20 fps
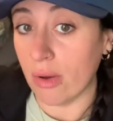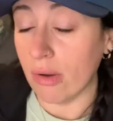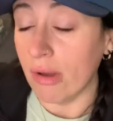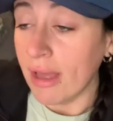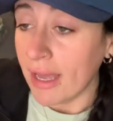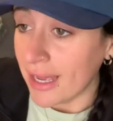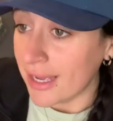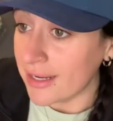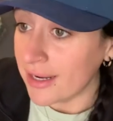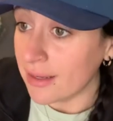
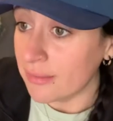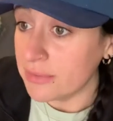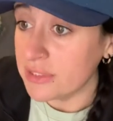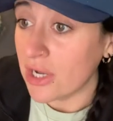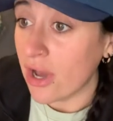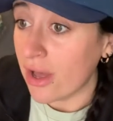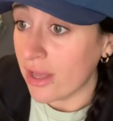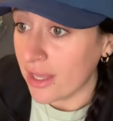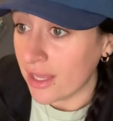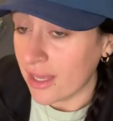And I'm
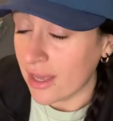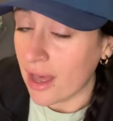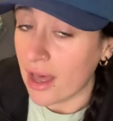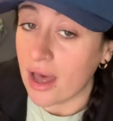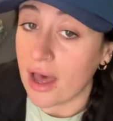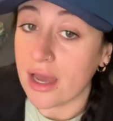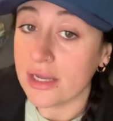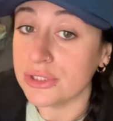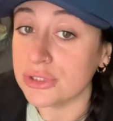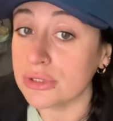talking
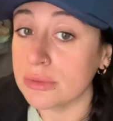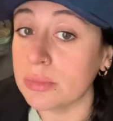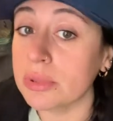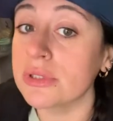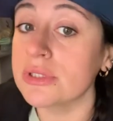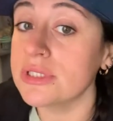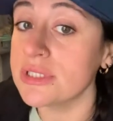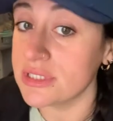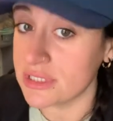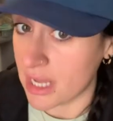
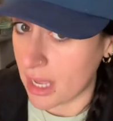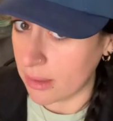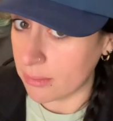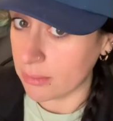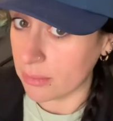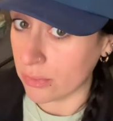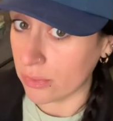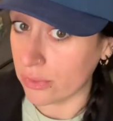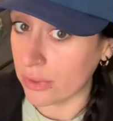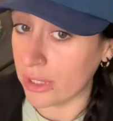100%
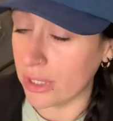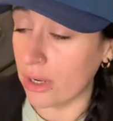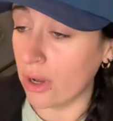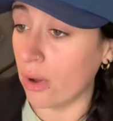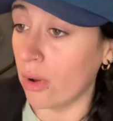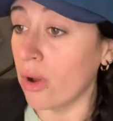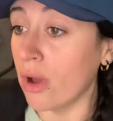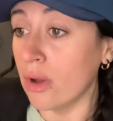Merino.